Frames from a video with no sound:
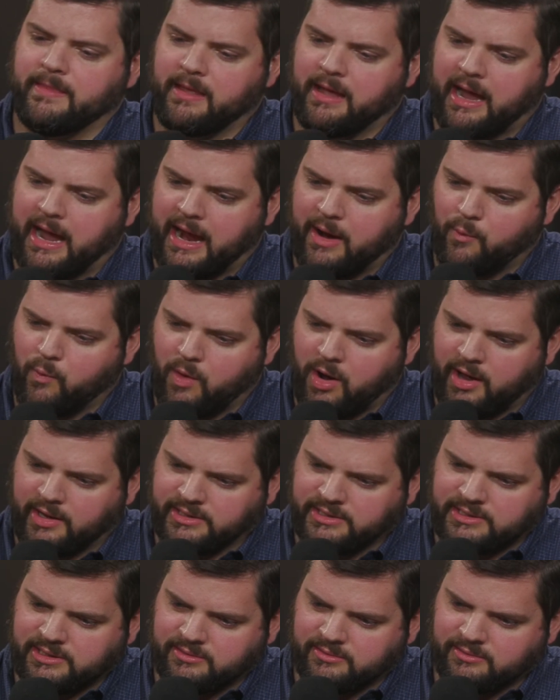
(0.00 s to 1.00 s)
I
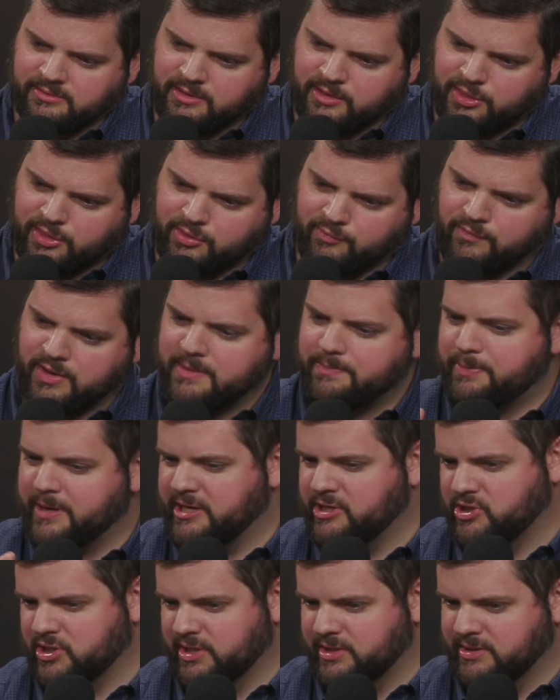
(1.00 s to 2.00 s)
want 3
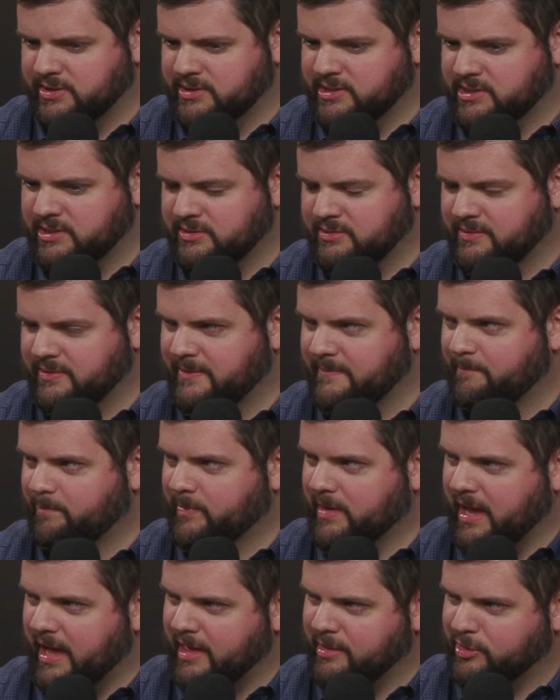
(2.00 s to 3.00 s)
pigeons
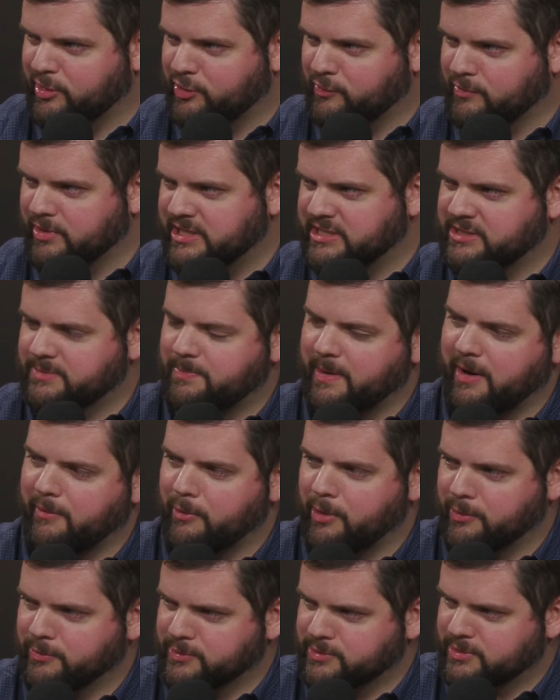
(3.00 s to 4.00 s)
and 3
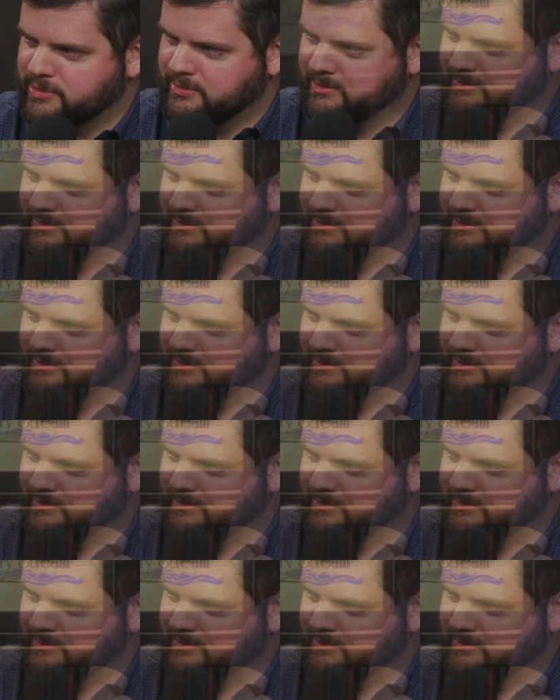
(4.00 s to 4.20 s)
sparrows.